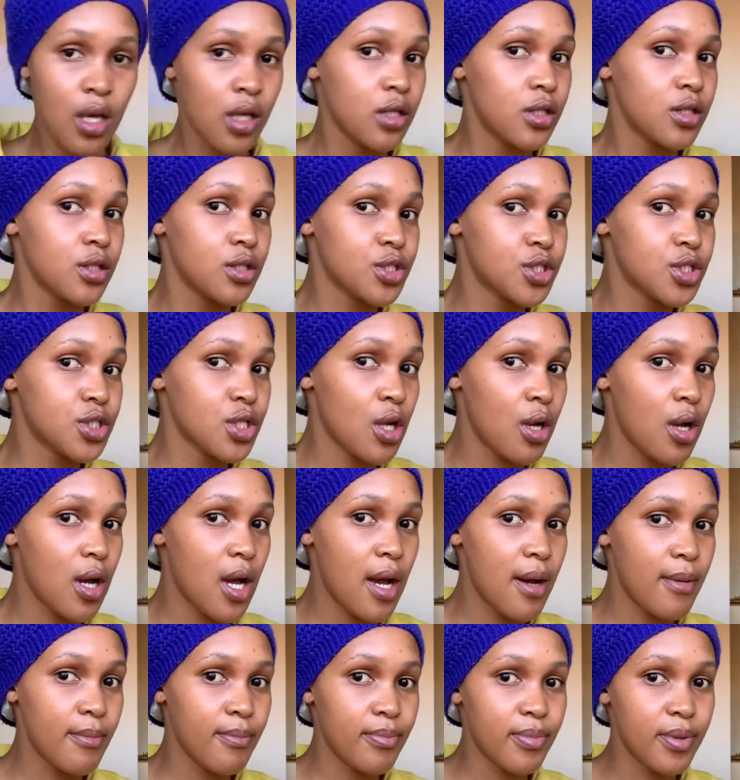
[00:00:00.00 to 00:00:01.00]
So
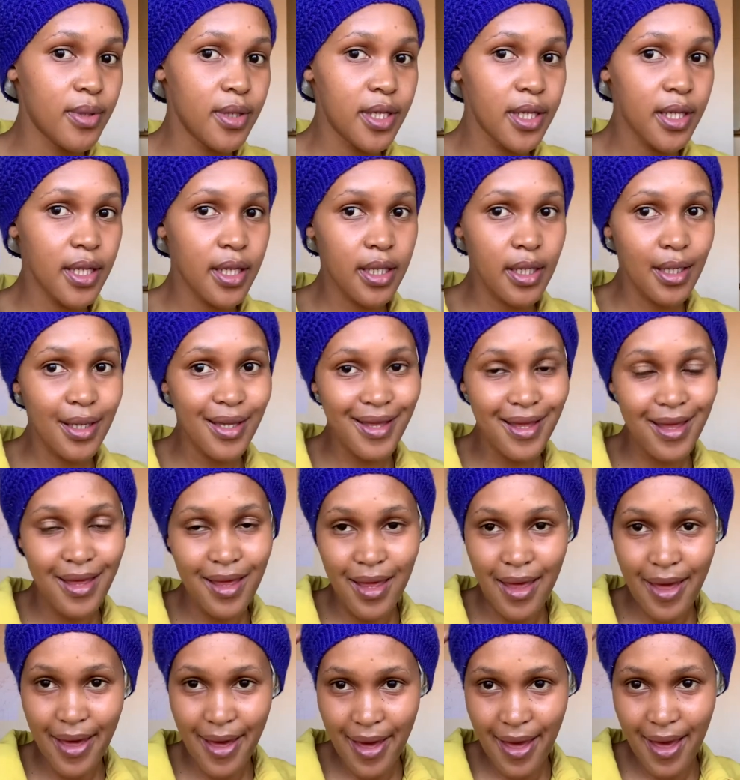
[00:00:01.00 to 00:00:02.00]
I'm putting
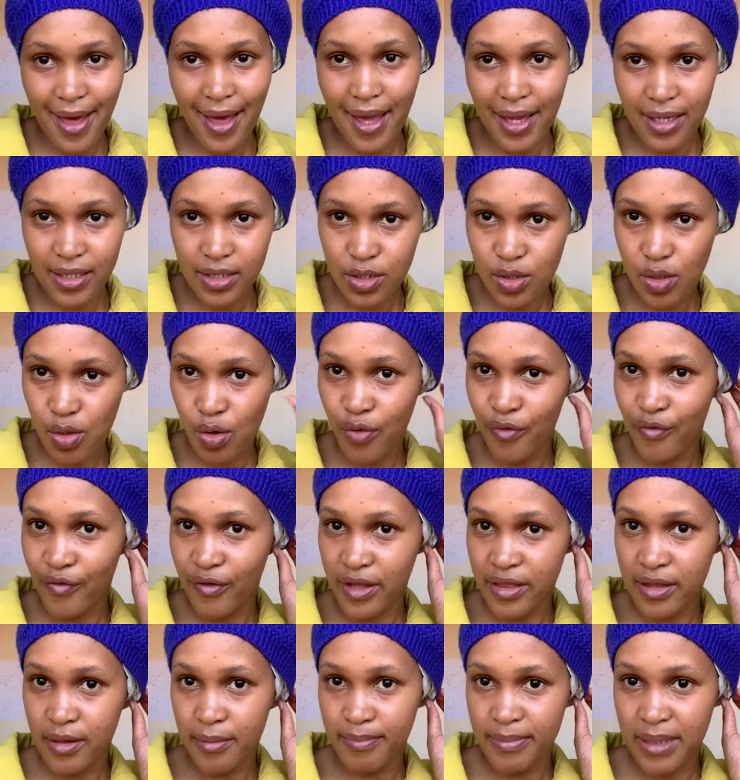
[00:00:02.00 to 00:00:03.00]
a hat over
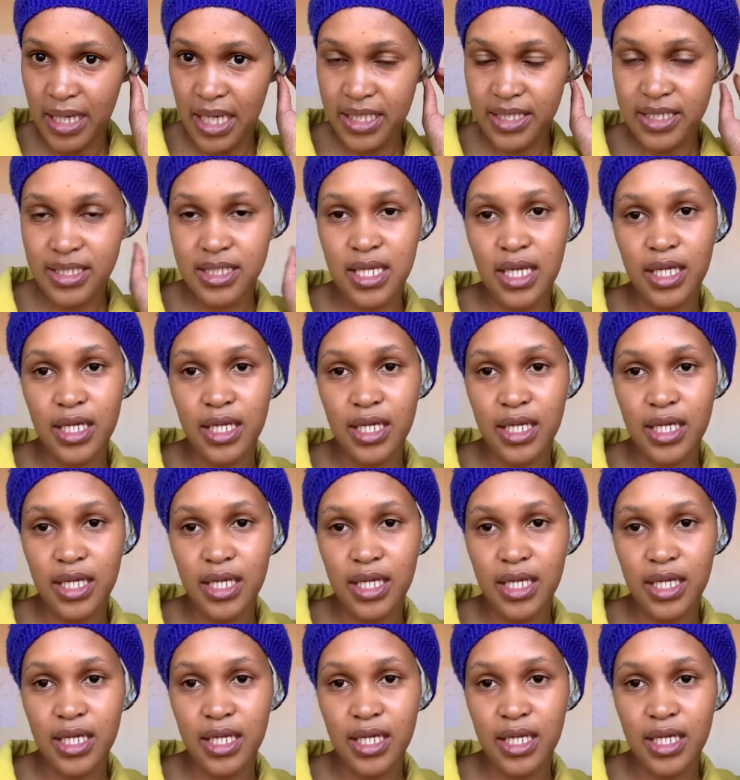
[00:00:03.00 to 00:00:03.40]
the plastic